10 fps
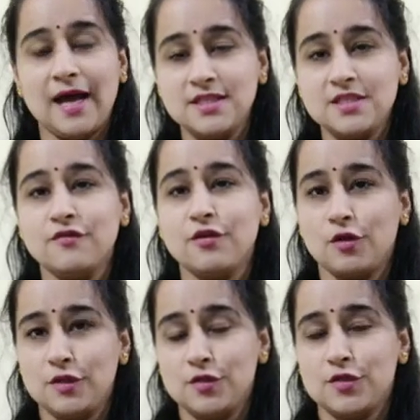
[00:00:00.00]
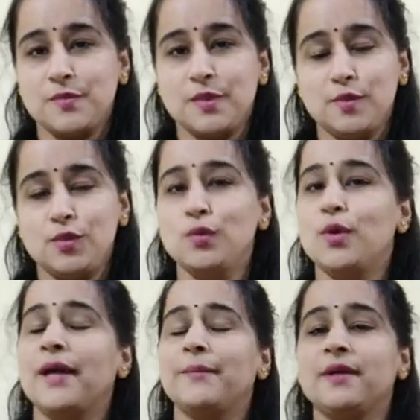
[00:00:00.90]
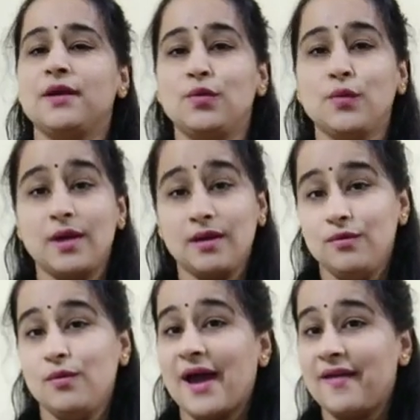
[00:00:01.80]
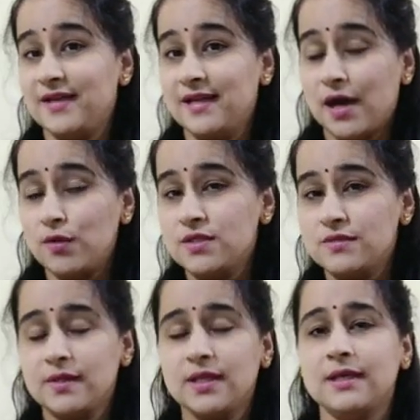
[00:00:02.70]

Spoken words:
answer for all those people who have the doubts,